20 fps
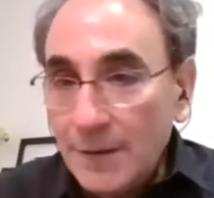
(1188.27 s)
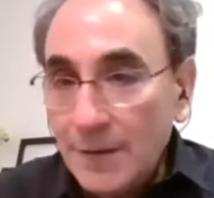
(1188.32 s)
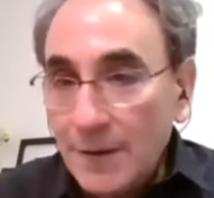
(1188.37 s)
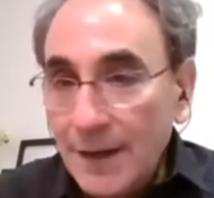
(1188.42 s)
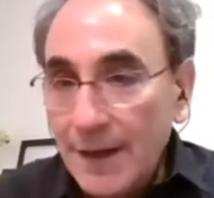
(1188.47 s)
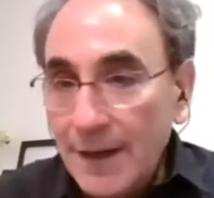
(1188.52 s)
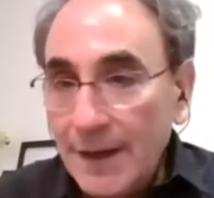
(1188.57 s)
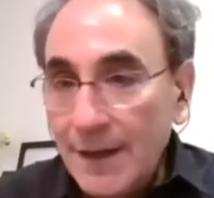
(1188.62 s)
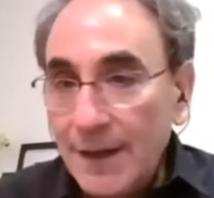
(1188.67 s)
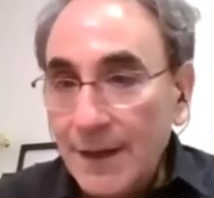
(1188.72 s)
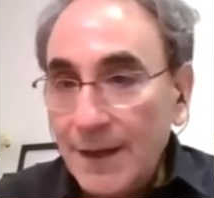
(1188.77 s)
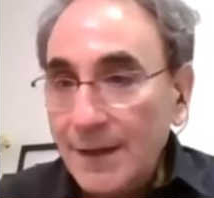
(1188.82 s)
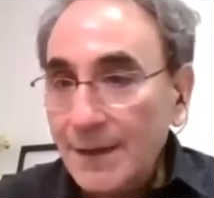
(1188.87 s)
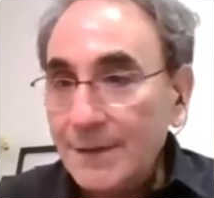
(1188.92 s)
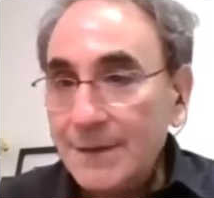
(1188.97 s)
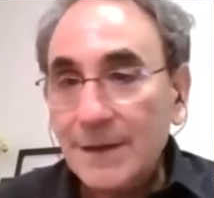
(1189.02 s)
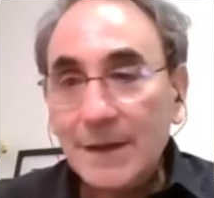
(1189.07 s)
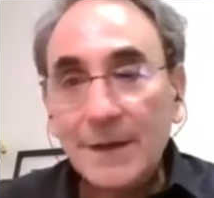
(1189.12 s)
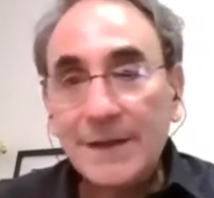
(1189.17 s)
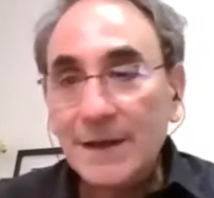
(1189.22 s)
in
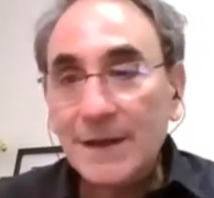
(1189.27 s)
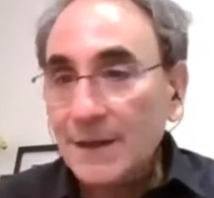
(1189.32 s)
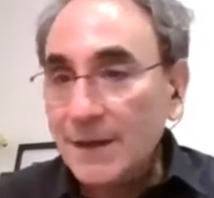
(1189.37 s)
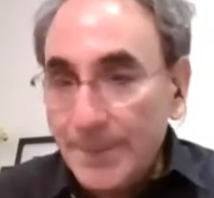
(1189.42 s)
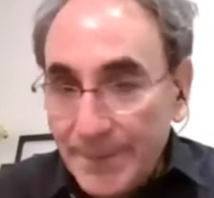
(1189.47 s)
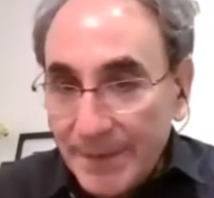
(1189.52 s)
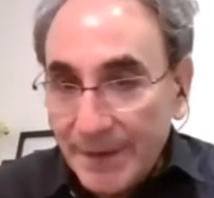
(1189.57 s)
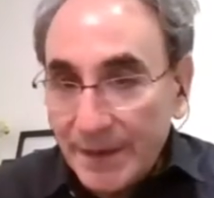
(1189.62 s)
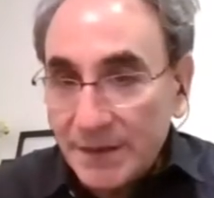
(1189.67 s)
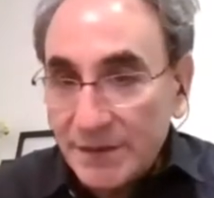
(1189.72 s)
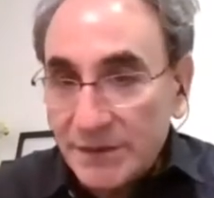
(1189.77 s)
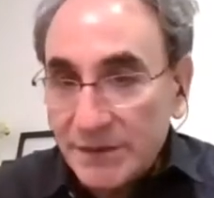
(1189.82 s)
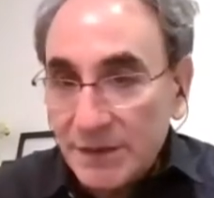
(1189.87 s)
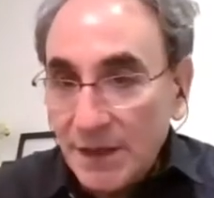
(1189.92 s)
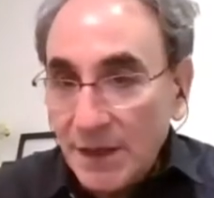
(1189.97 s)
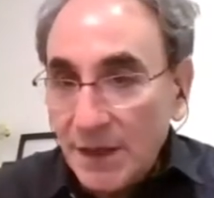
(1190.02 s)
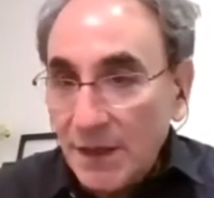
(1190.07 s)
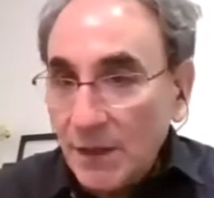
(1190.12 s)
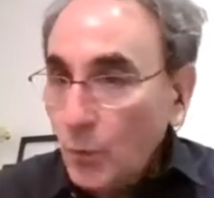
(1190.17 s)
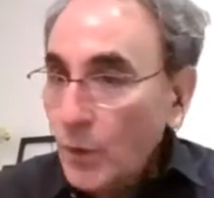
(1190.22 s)
uh, the Olympics,
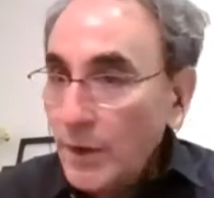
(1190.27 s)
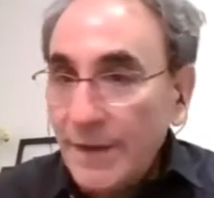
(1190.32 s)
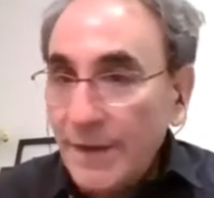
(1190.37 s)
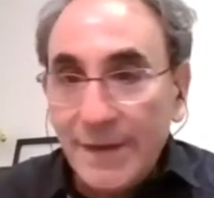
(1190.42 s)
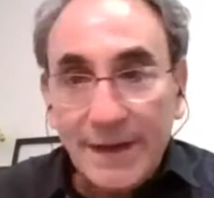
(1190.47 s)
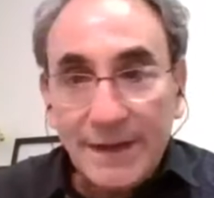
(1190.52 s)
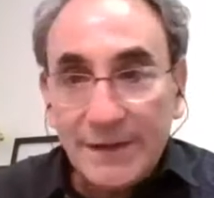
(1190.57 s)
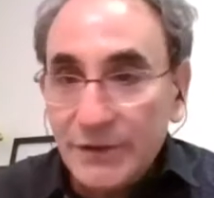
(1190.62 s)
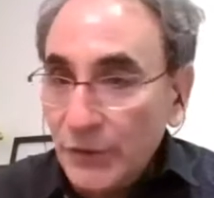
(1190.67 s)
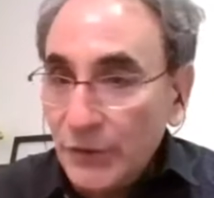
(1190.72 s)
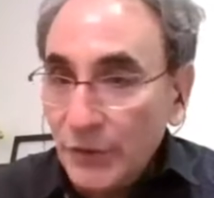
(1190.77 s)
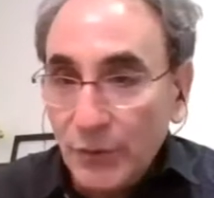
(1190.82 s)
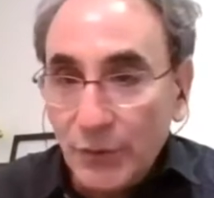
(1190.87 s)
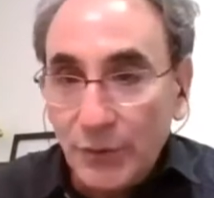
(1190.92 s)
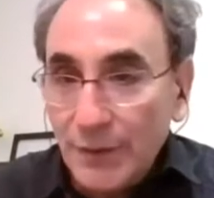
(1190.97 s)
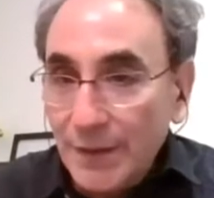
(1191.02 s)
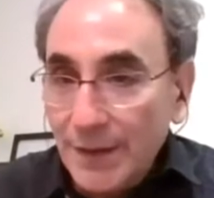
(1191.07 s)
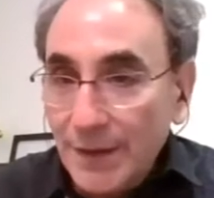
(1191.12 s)
what do they do?